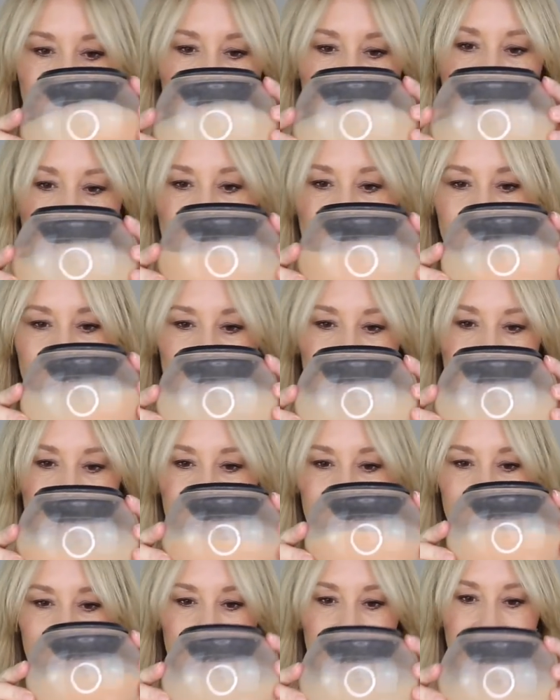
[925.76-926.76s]
very
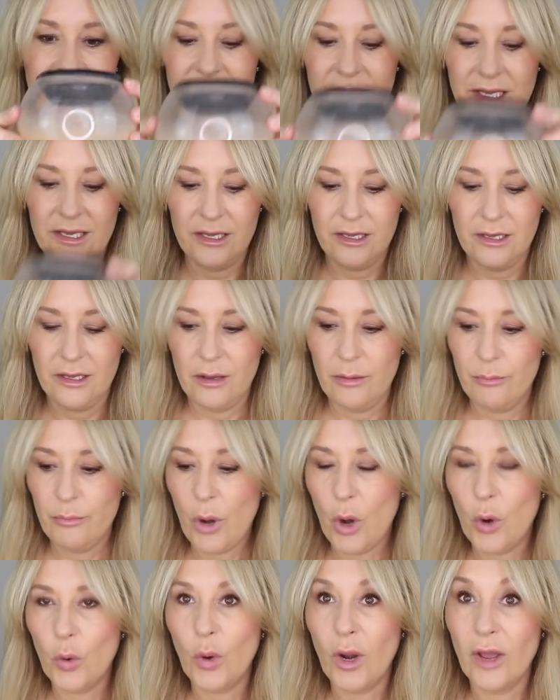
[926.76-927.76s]
dirty
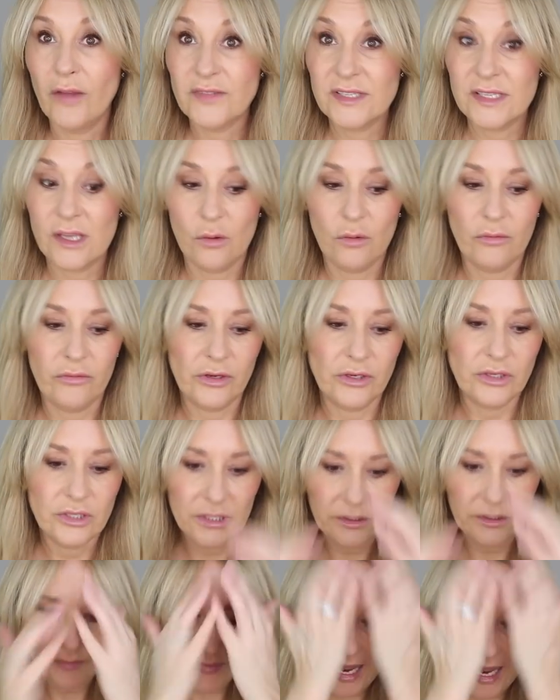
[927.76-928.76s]
bowl of
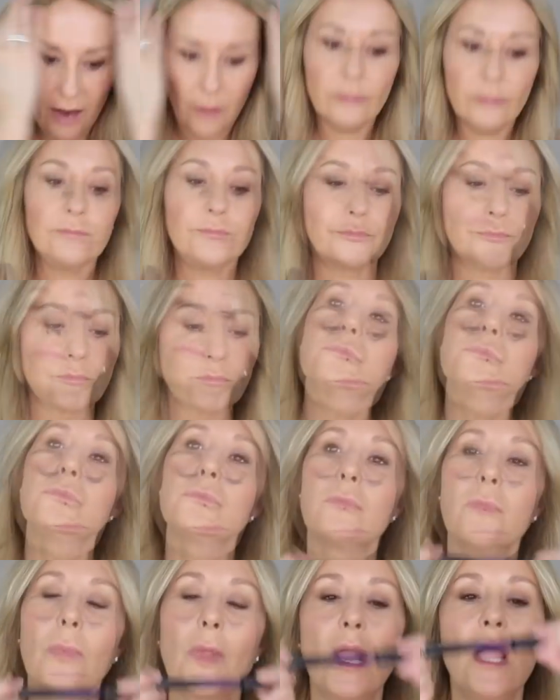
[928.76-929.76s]
solvent. Now,
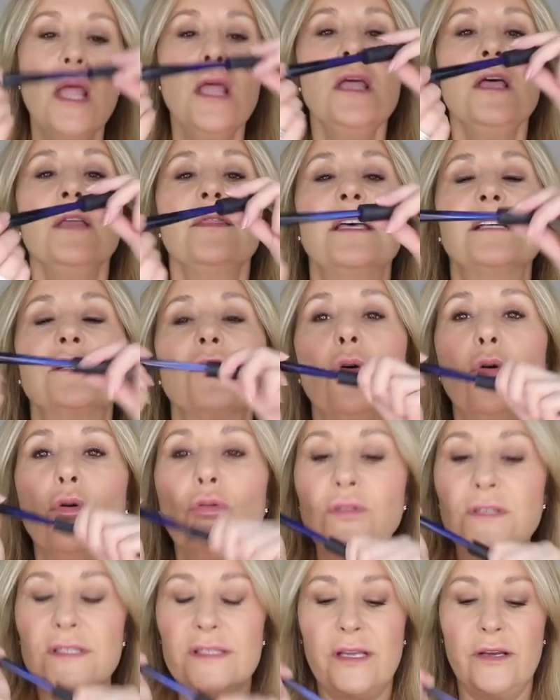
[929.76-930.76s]
there's
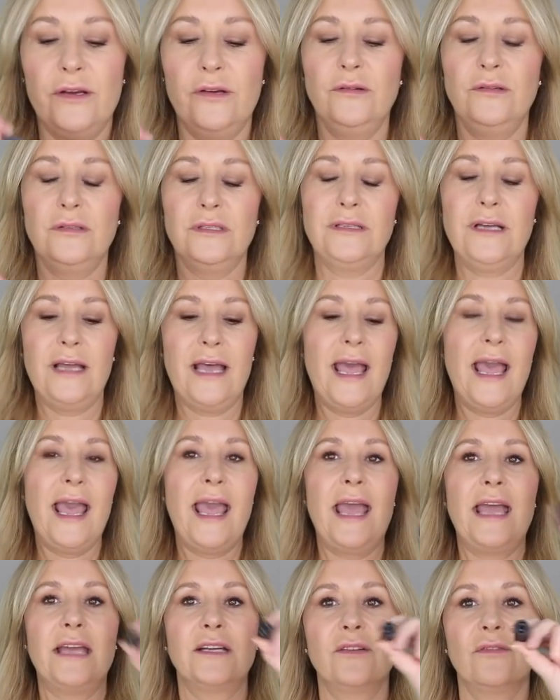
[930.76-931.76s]
also a
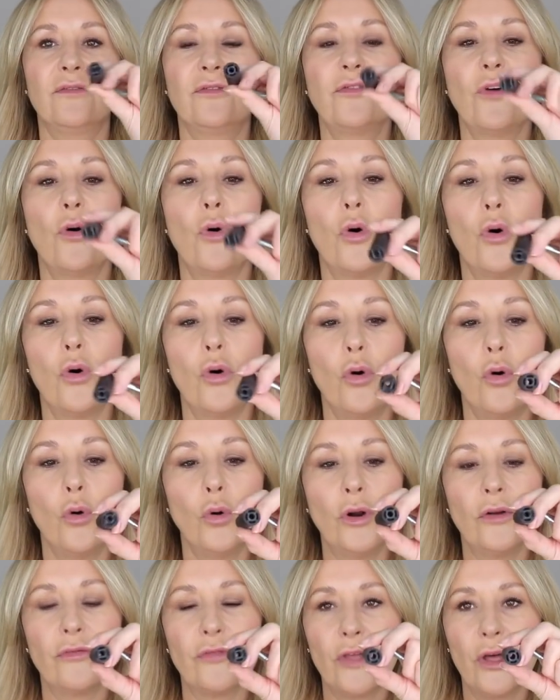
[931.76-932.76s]
head for
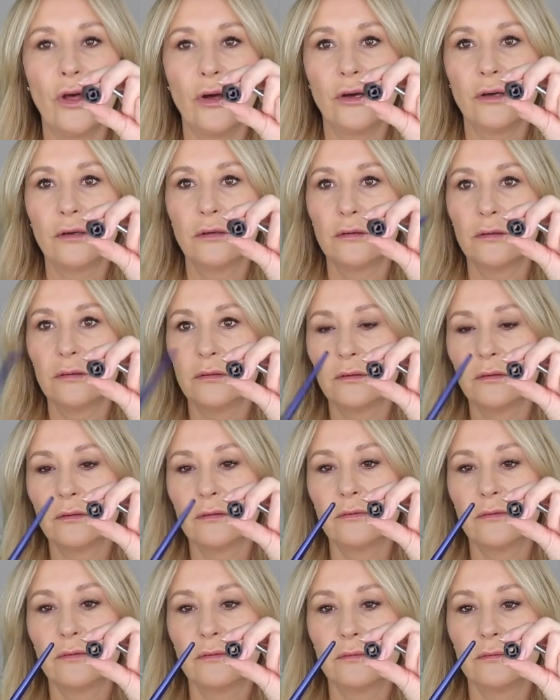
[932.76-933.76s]
all of the
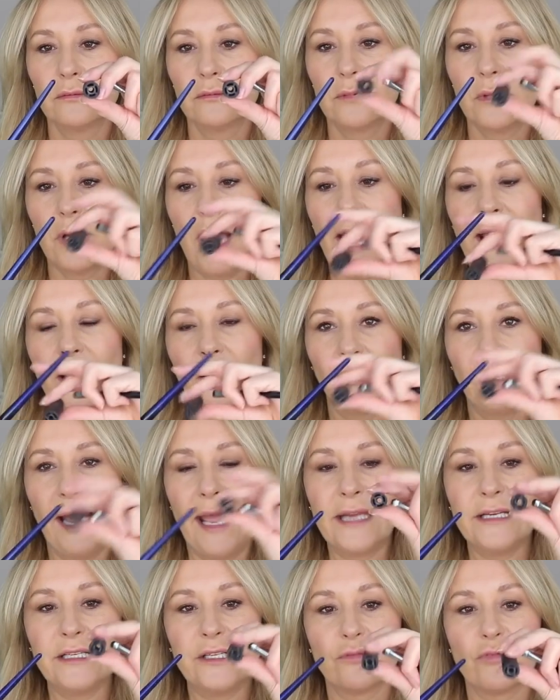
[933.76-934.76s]

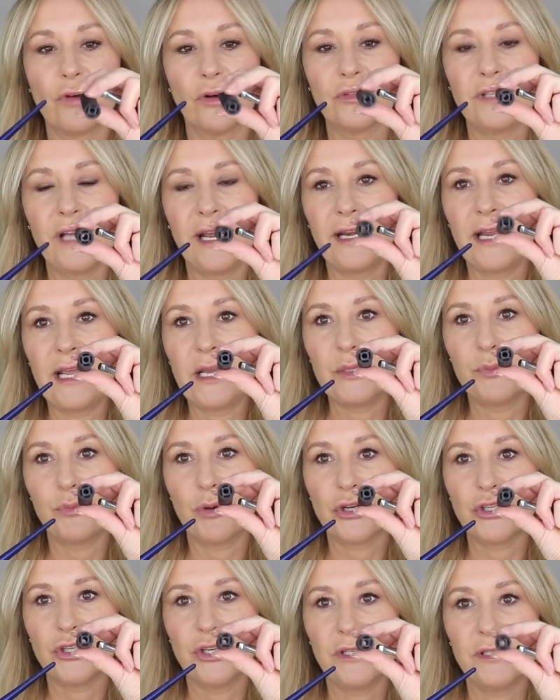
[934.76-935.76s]
angle-ended Real Techniques
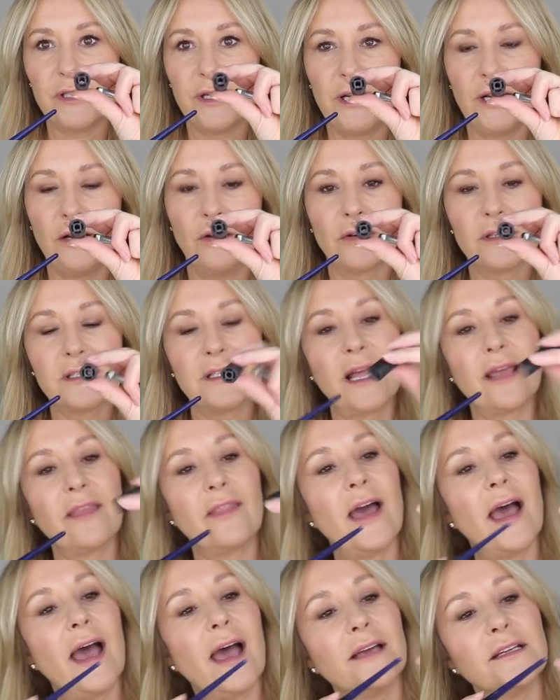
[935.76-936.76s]
brushes, and it looks like
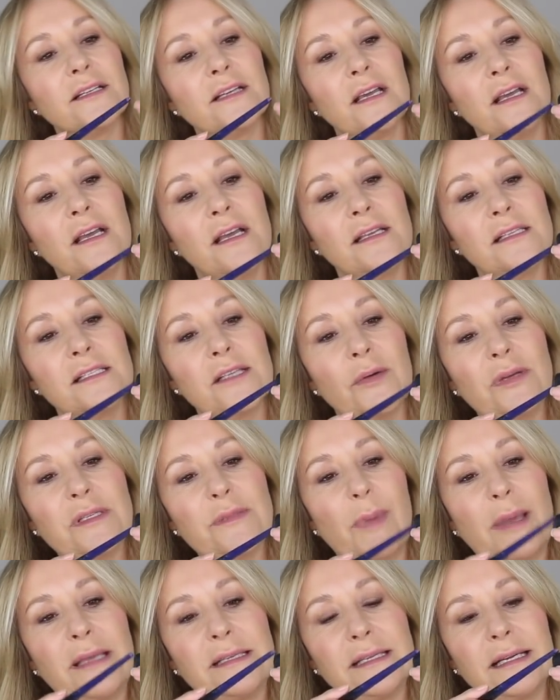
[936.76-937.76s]
that. So it's
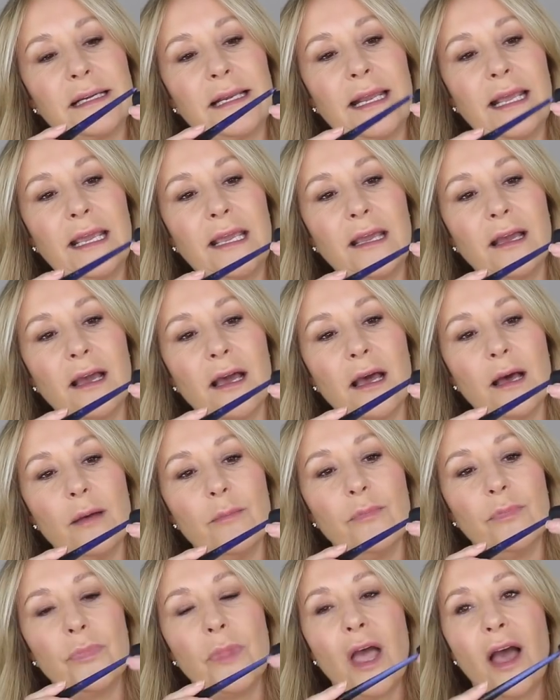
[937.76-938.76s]
basically
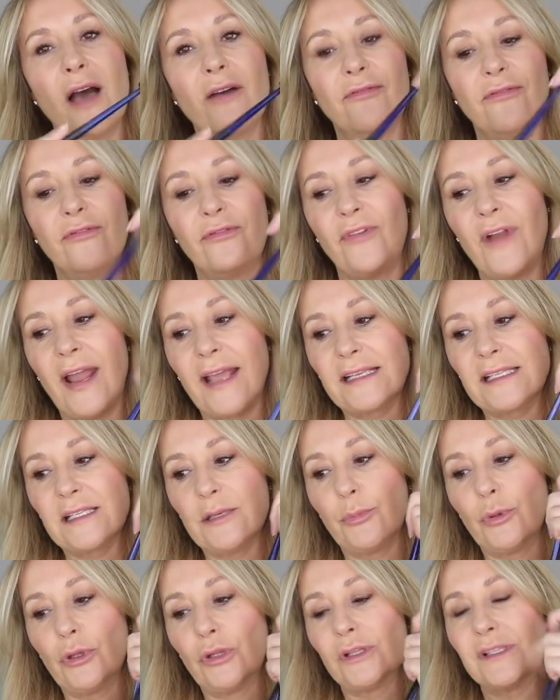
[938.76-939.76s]
a
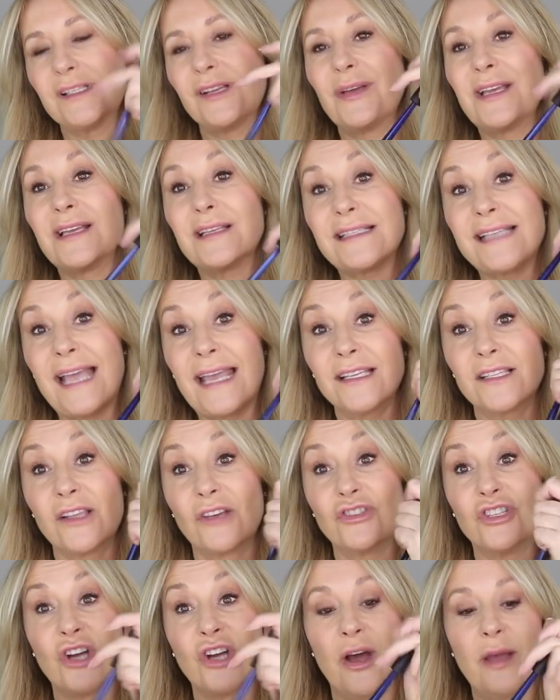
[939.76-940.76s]
flexible, so it takes
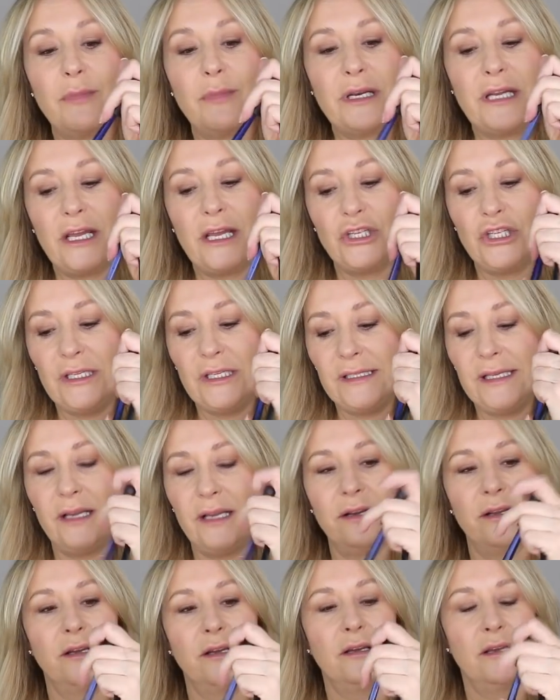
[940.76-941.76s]
those diamond edges
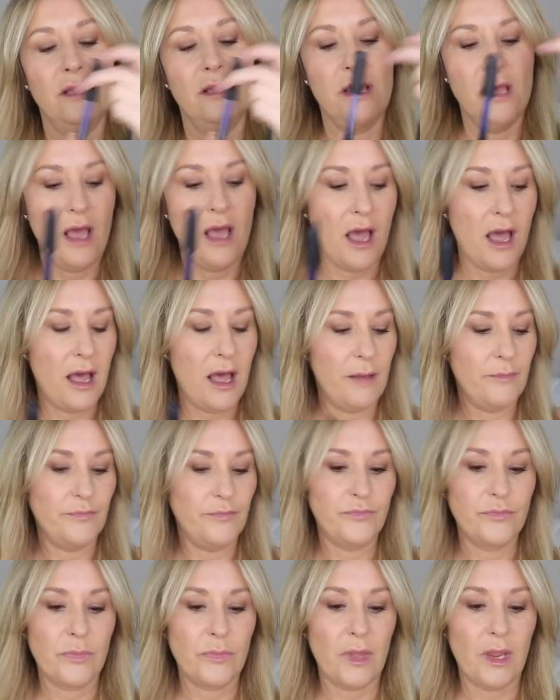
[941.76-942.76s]
in.
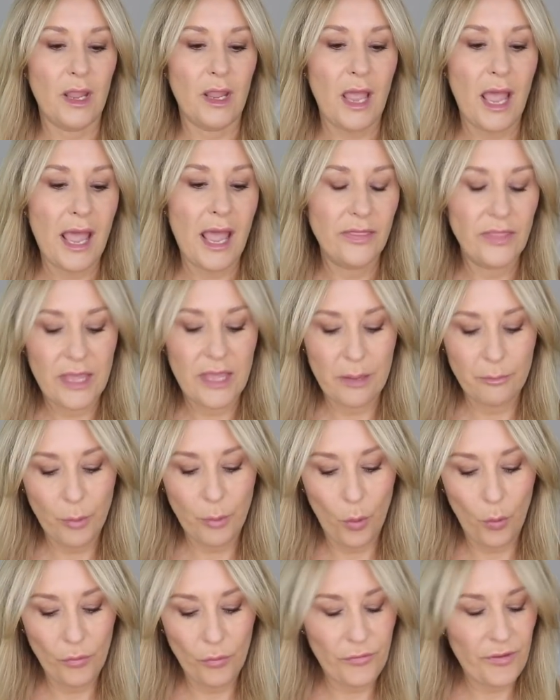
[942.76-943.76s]
And the
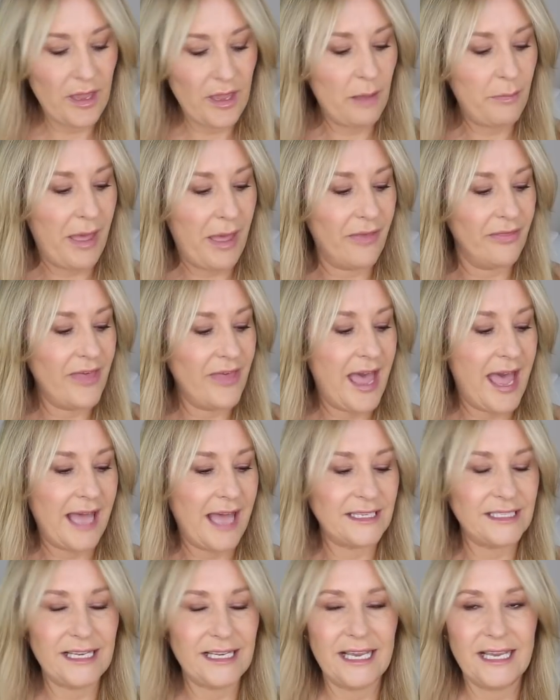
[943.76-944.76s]
important thing about
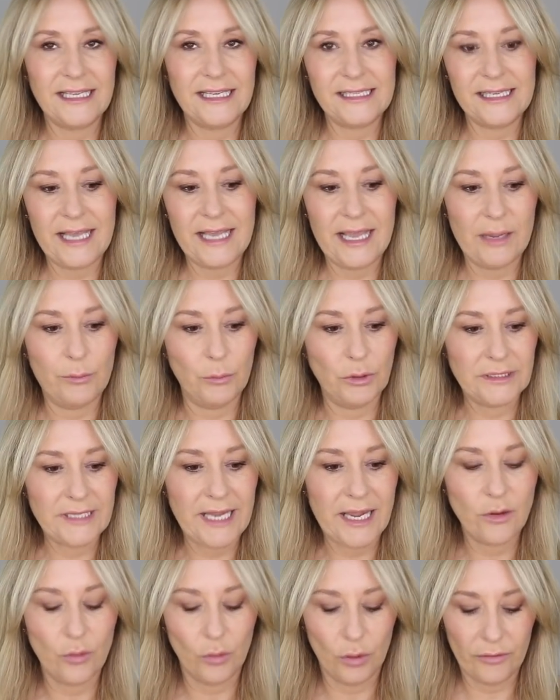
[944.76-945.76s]
that is it will
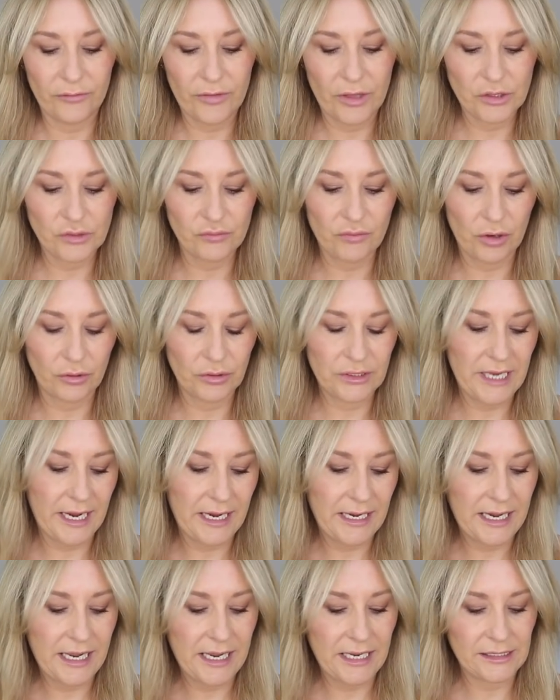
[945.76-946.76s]
take all of those Real
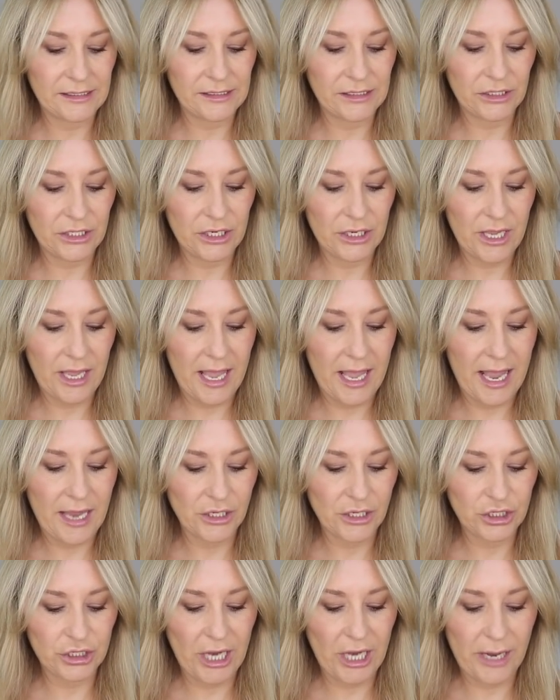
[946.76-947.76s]
Techniques
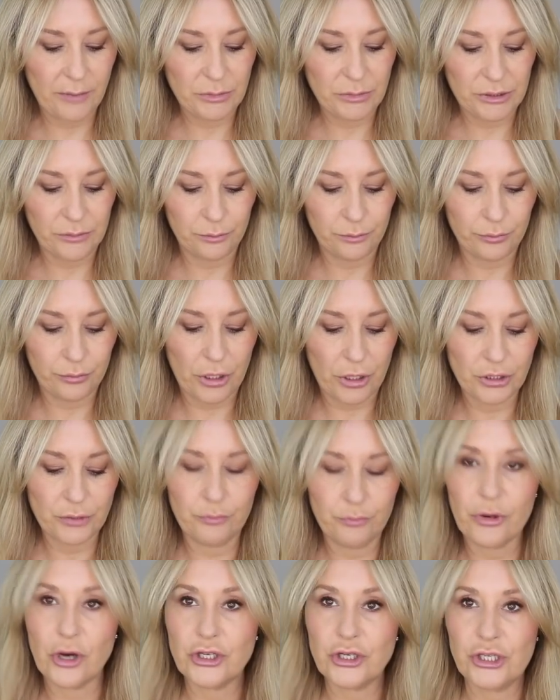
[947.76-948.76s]
shaped
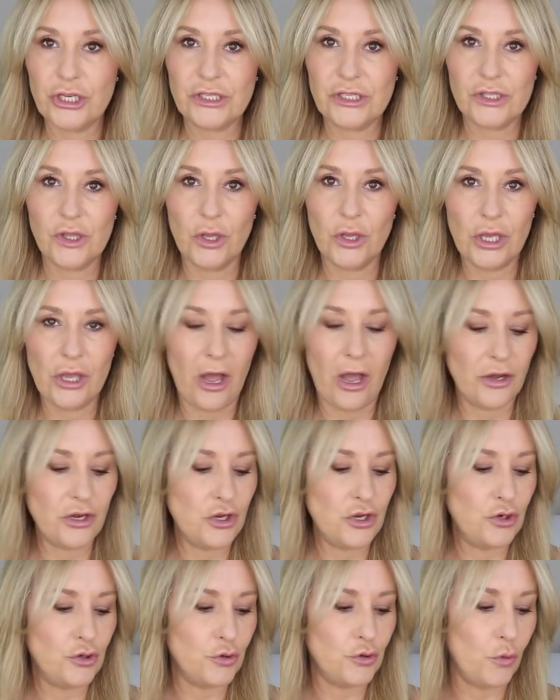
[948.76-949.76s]
brushes, the
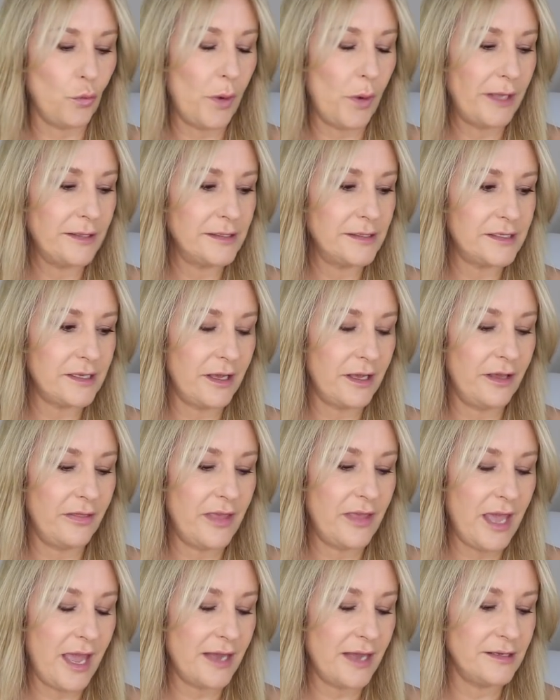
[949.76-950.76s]
unusual ones at
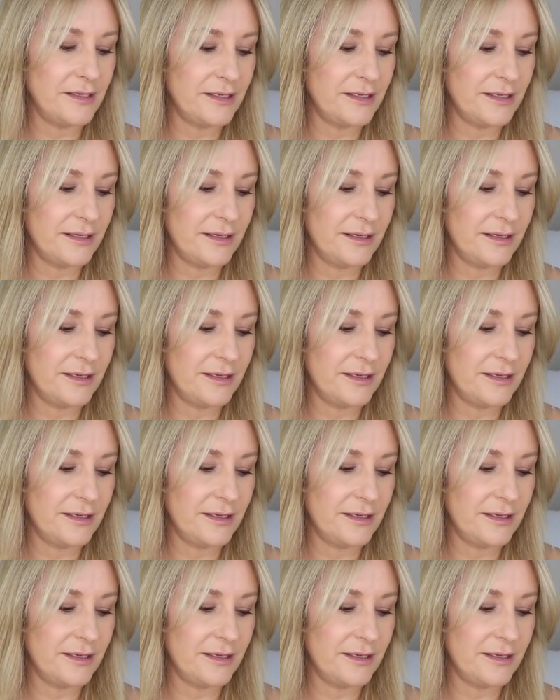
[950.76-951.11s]
the end.